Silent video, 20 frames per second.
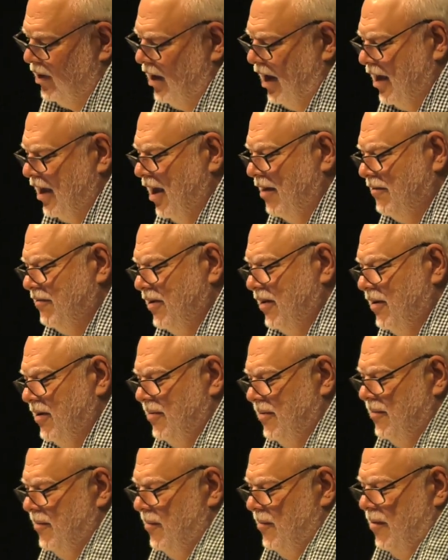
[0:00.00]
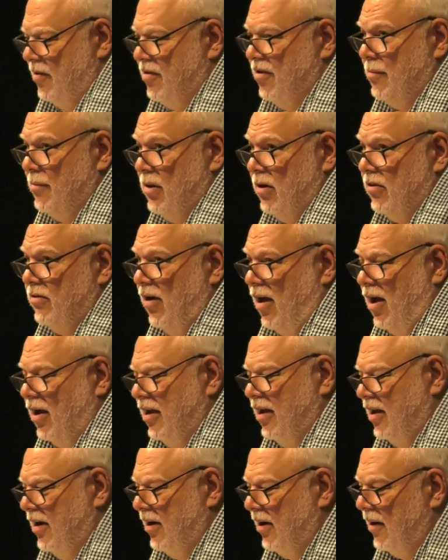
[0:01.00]
I gave the, similar
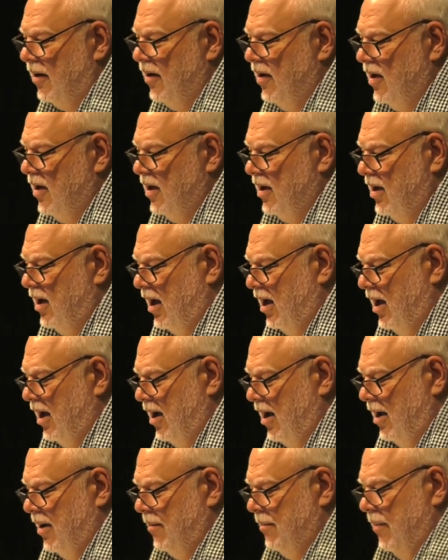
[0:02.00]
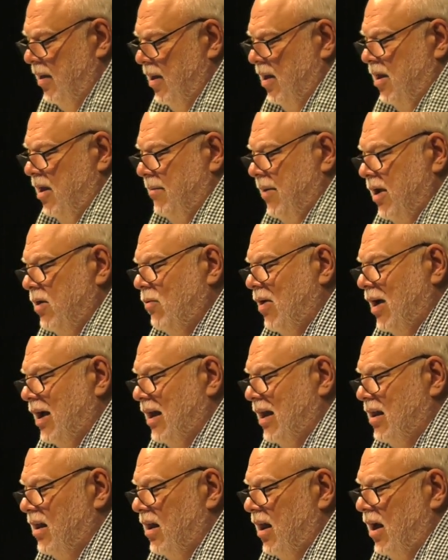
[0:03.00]
talk here. Um,
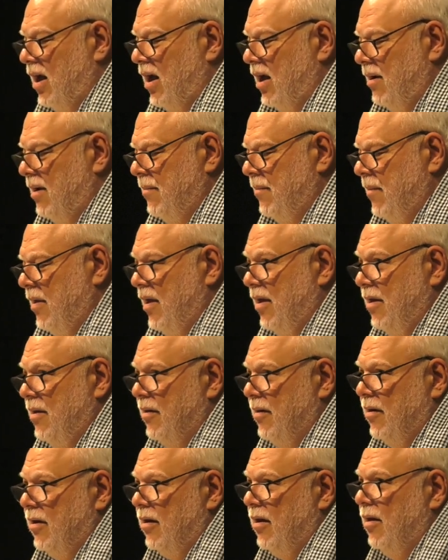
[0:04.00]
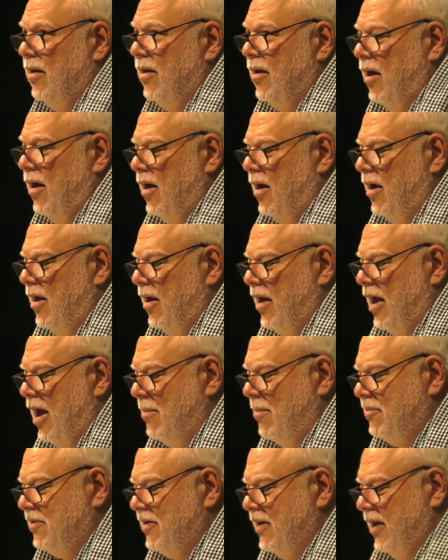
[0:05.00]
meanwhile, um, uh,
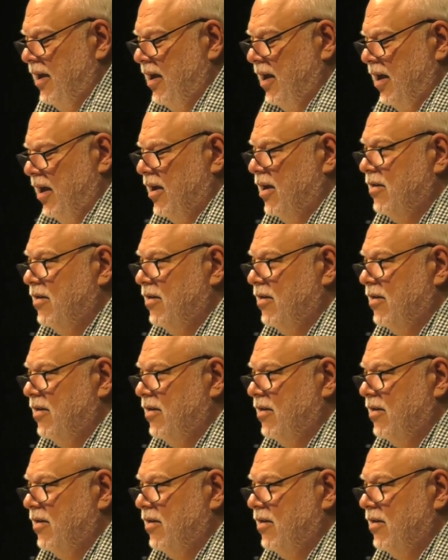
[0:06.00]
empty